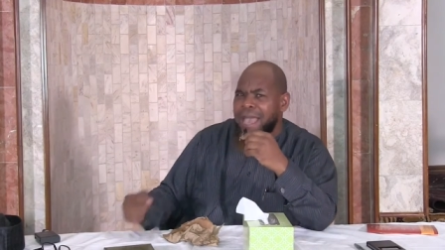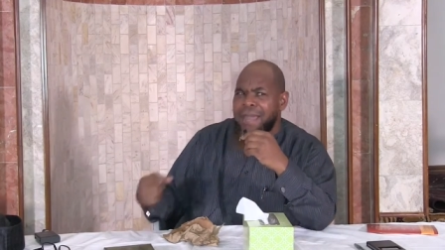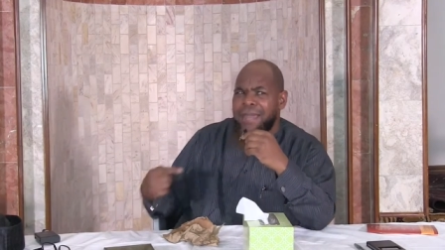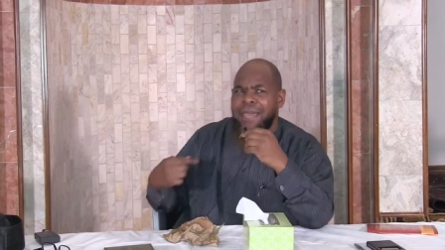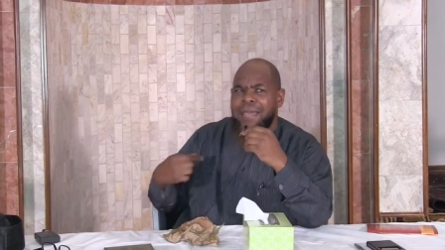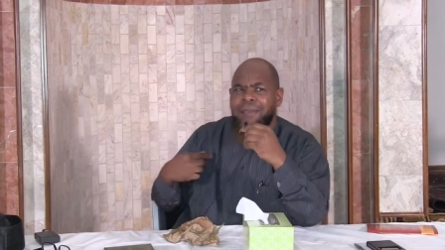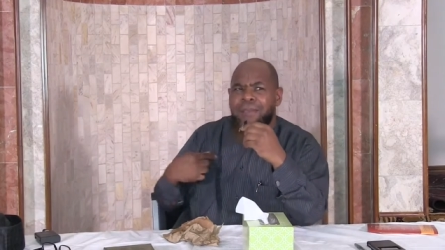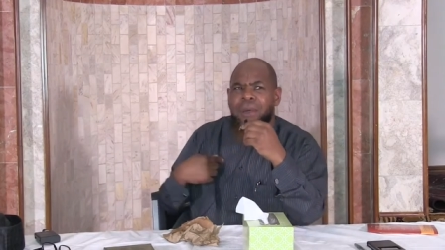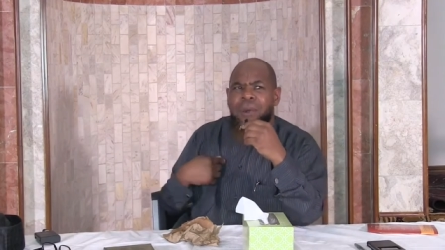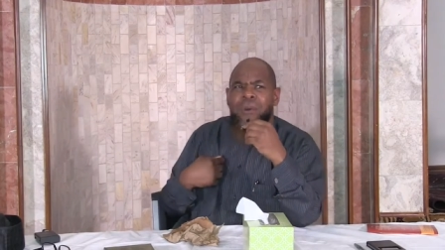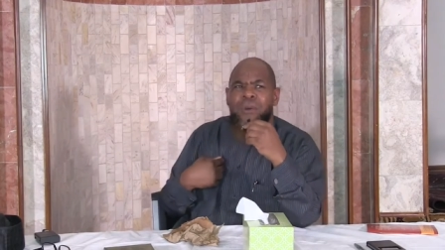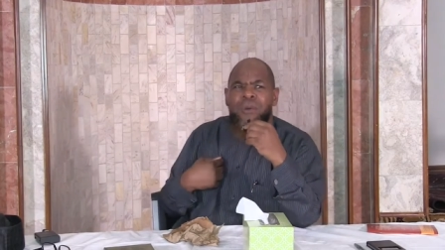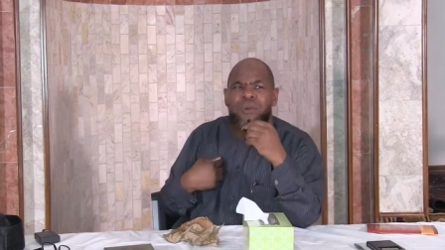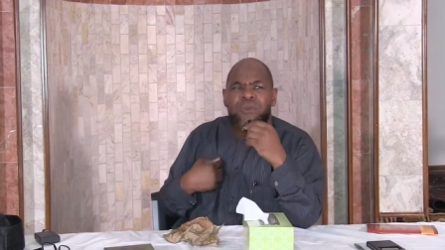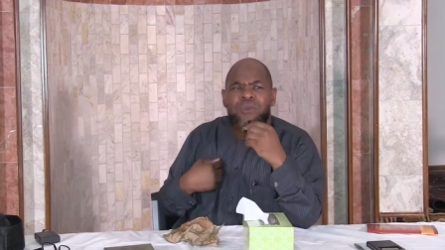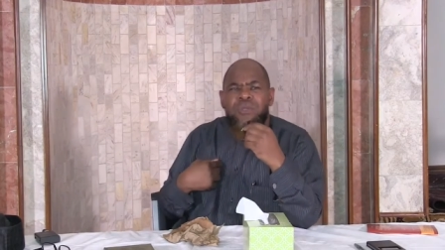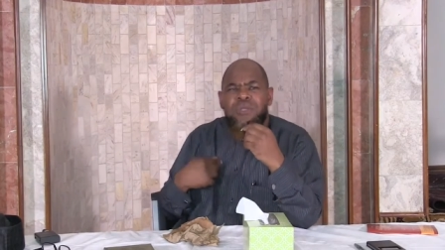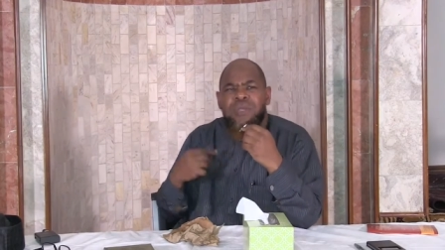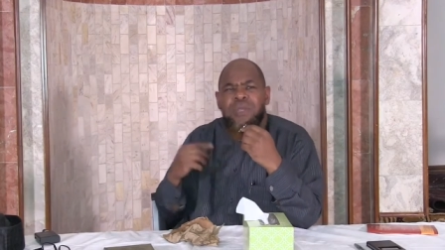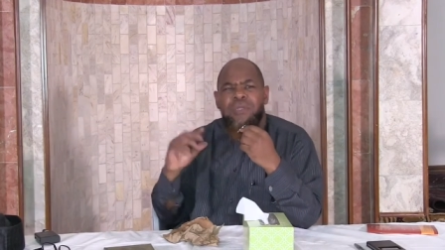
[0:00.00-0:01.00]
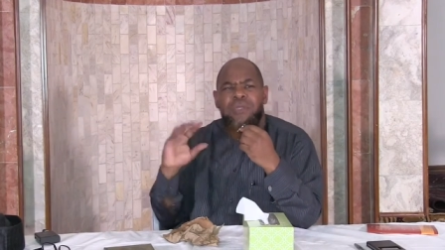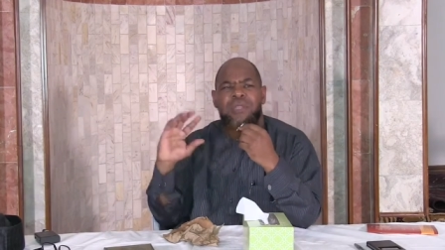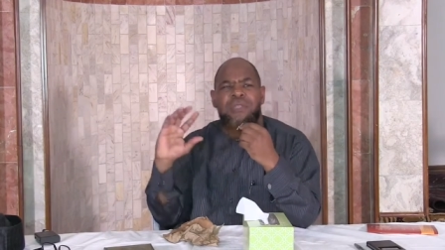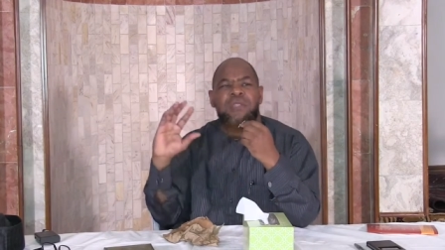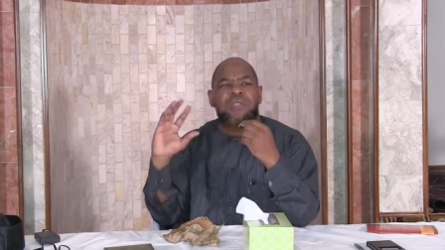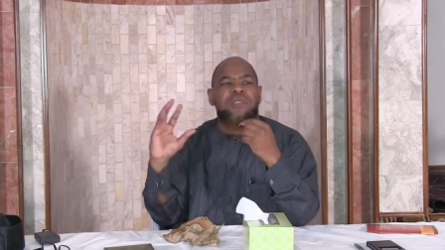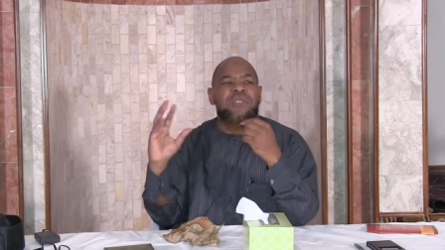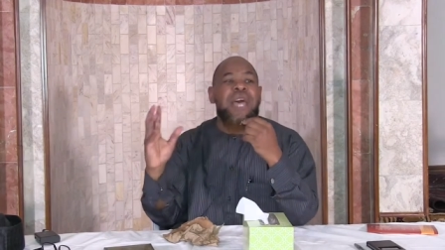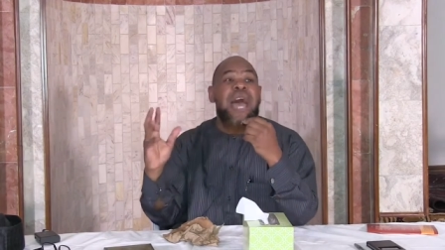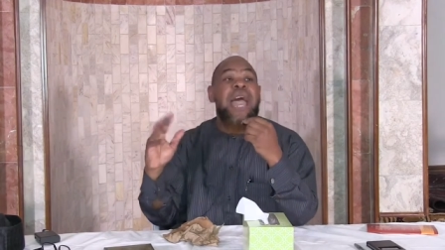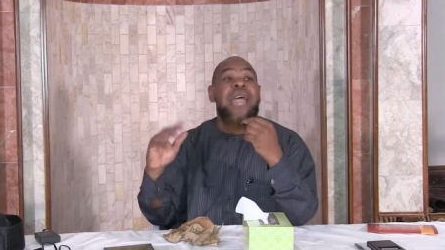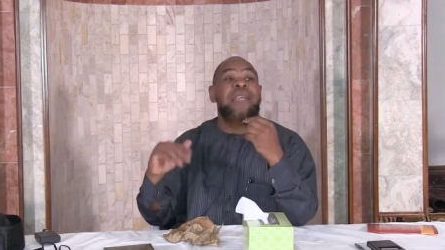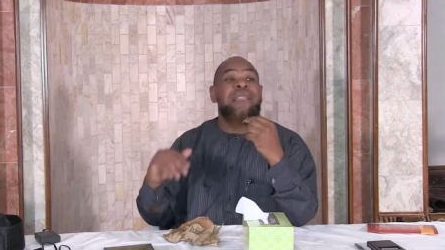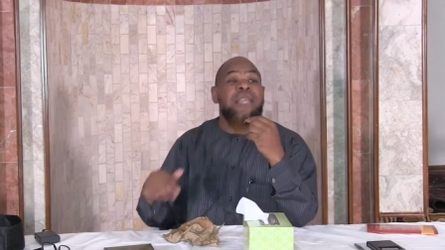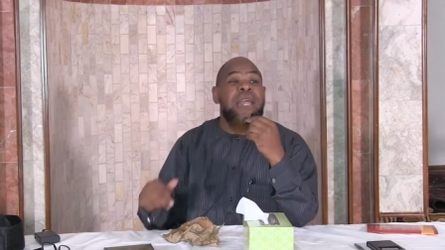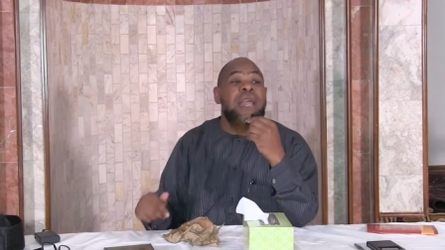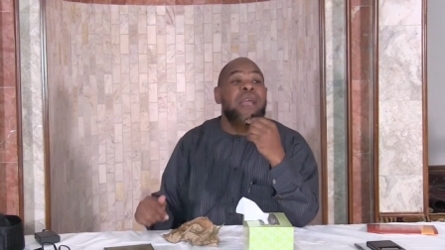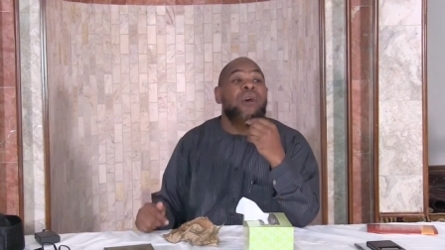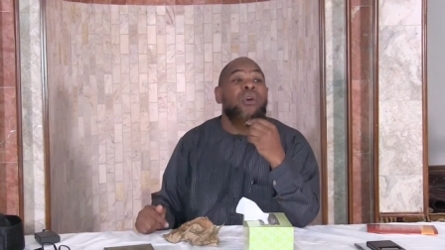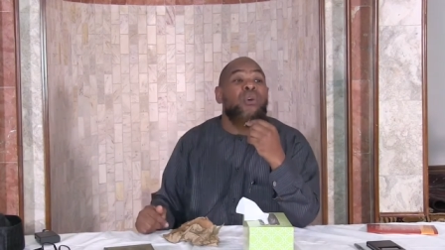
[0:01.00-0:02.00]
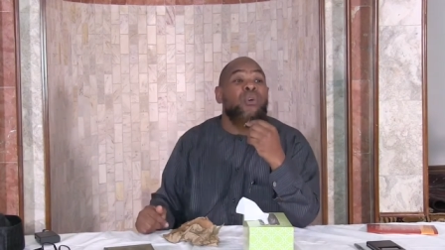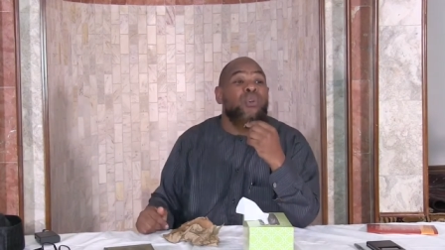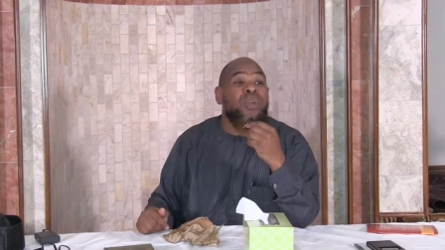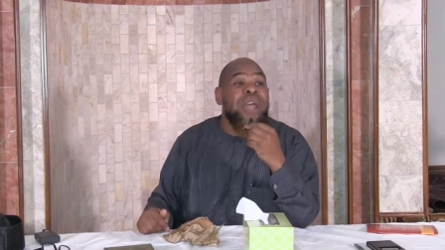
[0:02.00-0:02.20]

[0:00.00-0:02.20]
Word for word: and he knows the society in